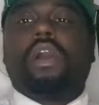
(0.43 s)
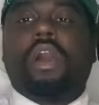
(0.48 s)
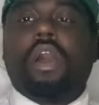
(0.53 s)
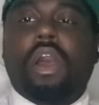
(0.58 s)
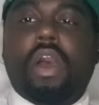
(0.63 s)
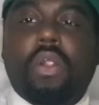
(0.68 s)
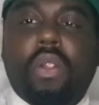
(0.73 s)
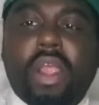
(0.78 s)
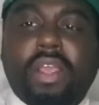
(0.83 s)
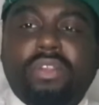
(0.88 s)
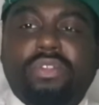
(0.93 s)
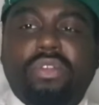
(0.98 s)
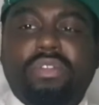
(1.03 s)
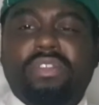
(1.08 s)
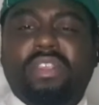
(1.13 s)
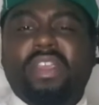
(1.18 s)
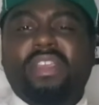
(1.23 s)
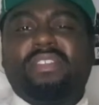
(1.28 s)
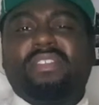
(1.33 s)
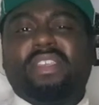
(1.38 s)
All right, so
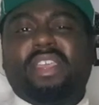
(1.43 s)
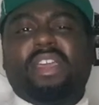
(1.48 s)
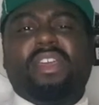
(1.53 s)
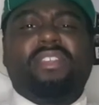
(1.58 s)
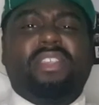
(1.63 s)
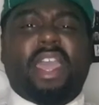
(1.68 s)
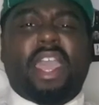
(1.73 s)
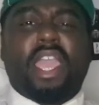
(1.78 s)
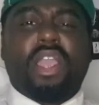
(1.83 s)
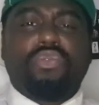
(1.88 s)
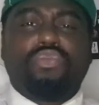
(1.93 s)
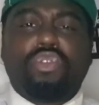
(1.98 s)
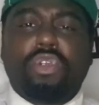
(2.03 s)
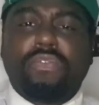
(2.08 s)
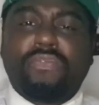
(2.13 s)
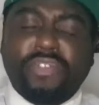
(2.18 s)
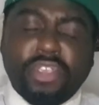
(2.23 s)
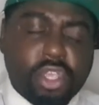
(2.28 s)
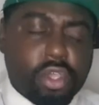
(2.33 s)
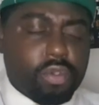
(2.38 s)
this is a
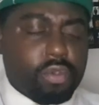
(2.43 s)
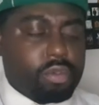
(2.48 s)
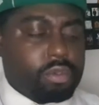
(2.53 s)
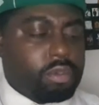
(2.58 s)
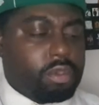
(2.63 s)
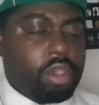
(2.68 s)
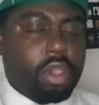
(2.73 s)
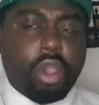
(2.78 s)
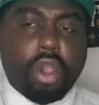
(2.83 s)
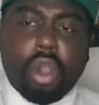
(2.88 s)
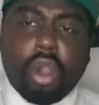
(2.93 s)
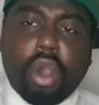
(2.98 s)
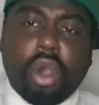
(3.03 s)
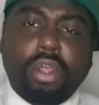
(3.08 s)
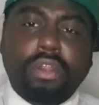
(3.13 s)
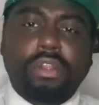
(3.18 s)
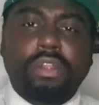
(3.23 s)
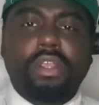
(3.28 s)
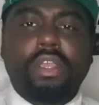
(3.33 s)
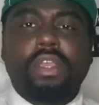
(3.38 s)
review
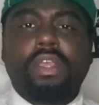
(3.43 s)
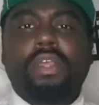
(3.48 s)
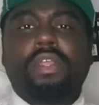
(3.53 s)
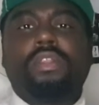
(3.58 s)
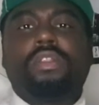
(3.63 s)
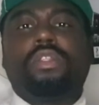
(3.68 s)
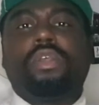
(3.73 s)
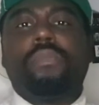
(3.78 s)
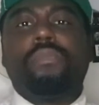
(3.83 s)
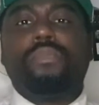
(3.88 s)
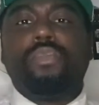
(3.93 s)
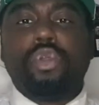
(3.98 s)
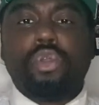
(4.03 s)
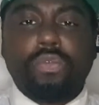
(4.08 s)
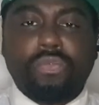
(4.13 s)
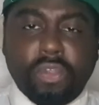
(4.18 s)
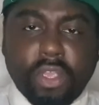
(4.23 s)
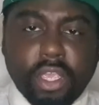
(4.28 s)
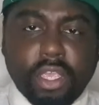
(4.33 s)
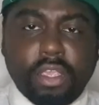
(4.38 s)
on the
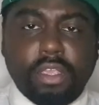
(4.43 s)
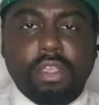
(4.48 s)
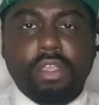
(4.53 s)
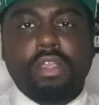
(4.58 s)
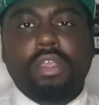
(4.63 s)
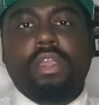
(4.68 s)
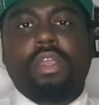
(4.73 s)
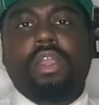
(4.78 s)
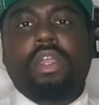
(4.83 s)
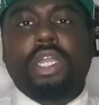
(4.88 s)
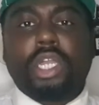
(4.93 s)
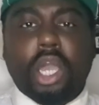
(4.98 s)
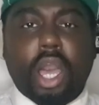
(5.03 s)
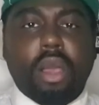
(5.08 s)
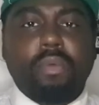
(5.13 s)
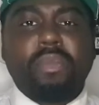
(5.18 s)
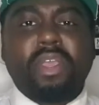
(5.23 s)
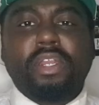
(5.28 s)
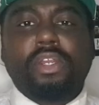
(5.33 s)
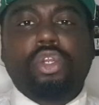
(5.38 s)
movie
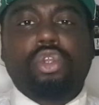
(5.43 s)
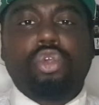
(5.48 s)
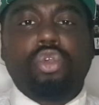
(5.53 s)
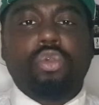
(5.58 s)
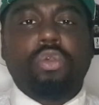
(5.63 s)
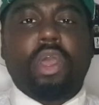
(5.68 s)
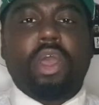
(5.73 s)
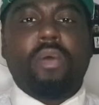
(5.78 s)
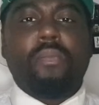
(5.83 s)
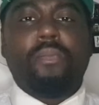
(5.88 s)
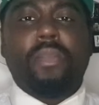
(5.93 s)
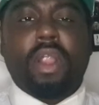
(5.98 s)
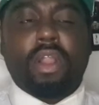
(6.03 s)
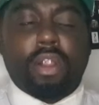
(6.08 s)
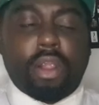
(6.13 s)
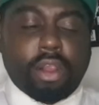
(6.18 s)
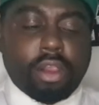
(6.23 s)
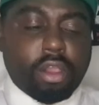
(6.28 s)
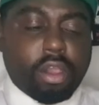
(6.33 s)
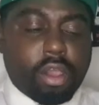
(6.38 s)
Coming to
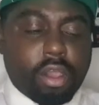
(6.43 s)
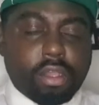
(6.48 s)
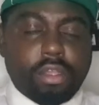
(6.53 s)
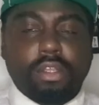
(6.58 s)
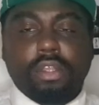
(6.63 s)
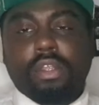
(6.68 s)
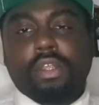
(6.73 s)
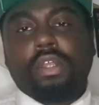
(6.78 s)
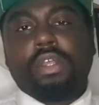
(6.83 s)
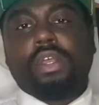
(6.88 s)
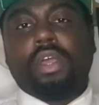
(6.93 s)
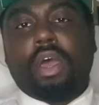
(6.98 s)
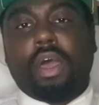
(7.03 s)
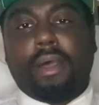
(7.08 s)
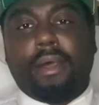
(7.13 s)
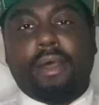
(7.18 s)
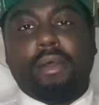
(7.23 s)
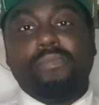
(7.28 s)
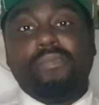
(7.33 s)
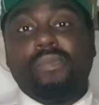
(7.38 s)
America.
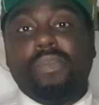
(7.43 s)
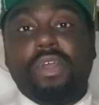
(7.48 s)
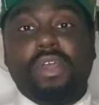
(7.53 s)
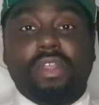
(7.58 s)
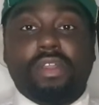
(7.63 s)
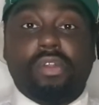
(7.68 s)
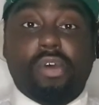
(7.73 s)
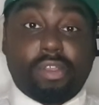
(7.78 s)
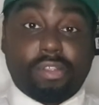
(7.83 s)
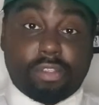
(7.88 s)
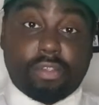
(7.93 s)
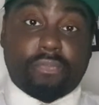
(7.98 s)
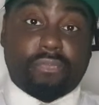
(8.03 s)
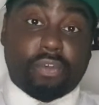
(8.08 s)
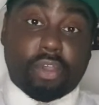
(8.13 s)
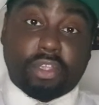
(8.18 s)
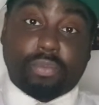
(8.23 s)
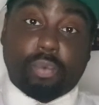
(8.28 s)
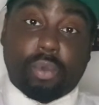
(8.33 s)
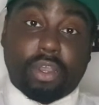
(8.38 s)
Not the
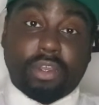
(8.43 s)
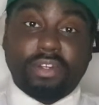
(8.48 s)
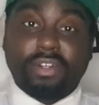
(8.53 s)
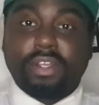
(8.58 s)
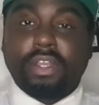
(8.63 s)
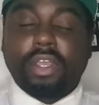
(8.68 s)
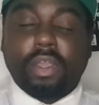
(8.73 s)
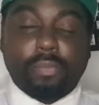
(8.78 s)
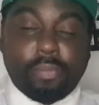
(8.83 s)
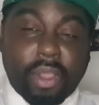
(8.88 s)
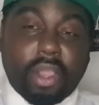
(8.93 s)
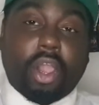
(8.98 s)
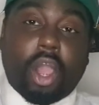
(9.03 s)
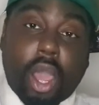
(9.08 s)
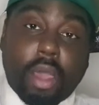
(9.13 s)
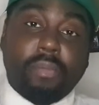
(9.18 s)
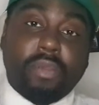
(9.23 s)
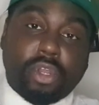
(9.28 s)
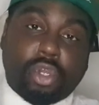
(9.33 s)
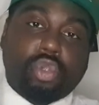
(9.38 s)
first one, but
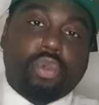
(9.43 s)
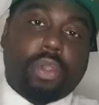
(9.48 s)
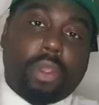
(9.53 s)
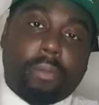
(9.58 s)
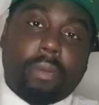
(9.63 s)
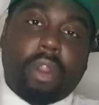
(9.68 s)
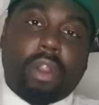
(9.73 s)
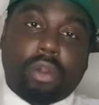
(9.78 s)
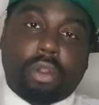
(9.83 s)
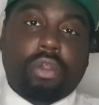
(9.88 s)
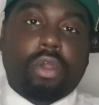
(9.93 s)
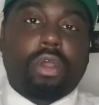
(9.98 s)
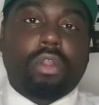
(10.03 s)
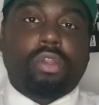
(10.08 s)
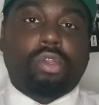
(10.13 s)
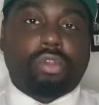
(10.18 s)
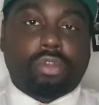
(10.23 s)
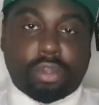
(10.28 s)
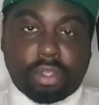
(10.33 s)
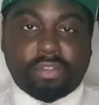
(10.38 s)
Coming to America,
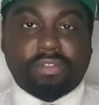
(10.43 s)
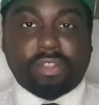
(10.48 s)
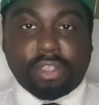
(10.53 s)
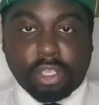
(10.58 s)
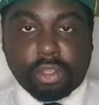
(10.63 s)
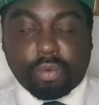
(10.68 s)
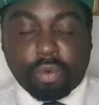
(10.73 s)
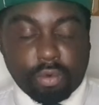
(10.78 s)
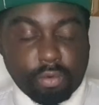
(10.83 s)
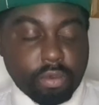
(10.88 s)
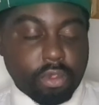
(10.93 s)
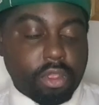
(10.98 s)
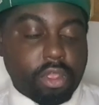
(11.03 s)
the sequel.